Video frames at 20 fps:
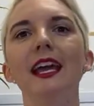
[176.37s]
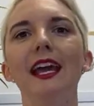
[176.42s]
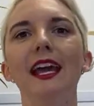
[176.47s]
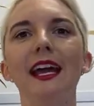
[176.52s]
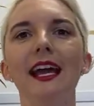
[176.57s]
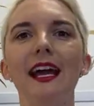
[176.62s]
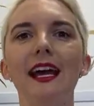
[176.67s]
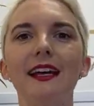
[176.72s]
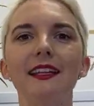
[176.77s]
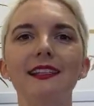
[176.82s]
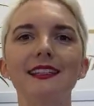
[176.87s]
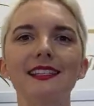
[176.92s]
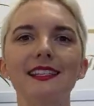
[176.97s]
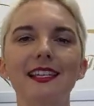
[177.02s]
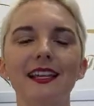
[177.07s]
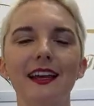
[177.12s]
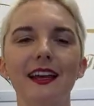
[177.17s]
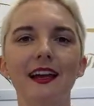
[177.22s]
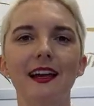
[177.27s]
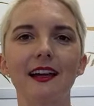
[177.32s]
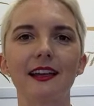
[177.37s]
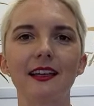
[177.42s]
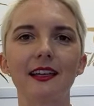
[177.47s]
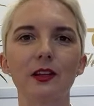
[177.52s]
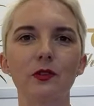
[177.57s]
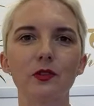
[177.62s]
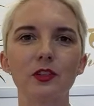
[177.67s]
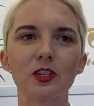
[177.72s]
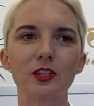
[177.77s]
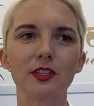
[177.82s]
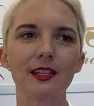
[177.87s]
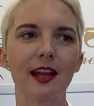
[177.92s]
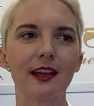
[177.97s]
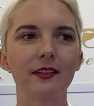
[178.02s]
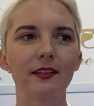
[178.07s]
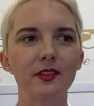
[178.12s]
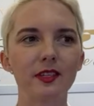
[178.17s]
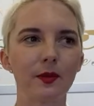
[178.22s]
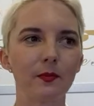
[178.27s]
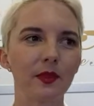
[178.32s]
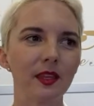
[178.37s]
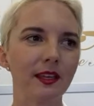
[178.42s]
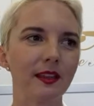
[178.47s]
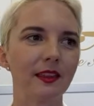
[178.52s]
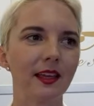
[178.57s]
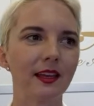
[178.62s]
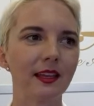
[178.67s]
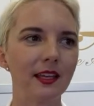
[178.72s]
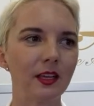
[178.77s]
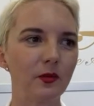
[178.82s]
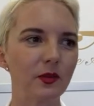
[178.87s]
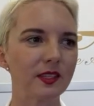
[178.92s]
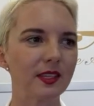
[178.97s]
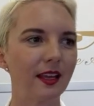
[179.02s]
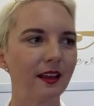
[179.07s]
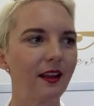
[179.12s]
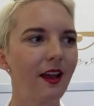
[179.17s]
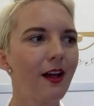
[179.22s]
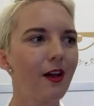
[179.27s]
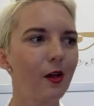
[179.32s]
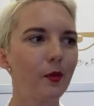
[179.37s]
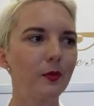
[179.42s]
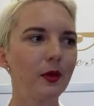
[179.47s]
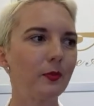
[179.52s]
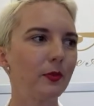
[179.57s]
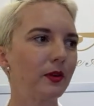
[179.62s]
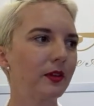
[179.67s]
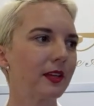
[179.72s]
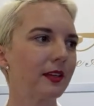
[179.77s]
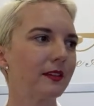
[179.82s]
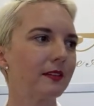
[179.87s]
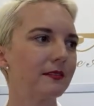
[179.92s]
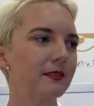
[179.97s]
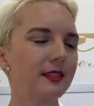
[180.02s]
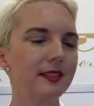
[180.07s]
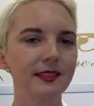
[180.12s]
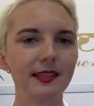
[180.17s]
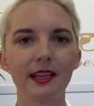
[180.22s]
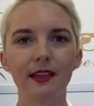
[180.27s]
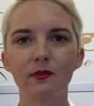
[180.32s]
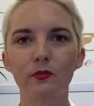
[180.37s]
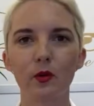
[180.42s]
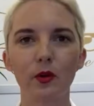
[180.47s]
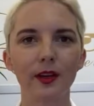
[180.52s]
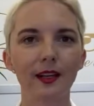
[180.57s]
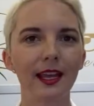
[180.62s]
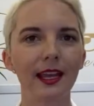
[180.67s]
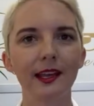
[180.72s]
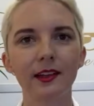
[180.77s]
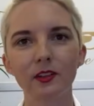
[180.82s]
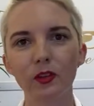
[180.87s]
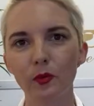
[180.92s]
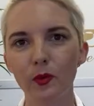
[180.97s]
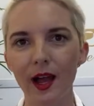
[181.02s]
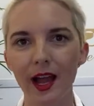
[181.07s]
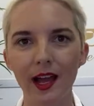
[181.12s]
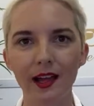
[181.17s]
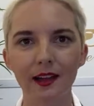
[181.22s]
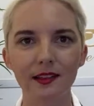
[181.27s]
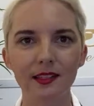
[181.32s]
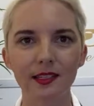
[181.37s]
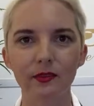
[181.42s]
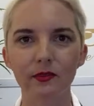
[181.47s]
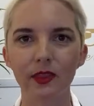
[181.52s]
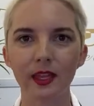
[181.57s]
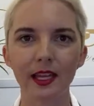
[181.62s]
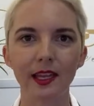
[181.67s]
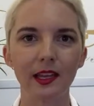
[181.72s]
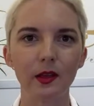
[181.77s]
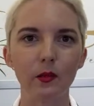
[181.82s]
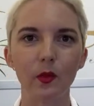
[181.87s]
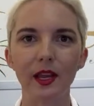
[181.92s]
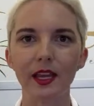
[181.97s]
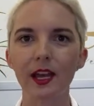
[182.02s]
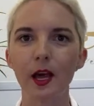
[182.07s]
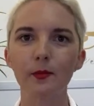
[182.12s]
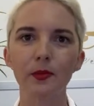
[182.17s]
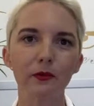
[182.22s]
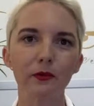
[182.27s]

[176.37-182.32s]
and it was just kind of something that he was saying, oh, people could save more candle wax if they wake up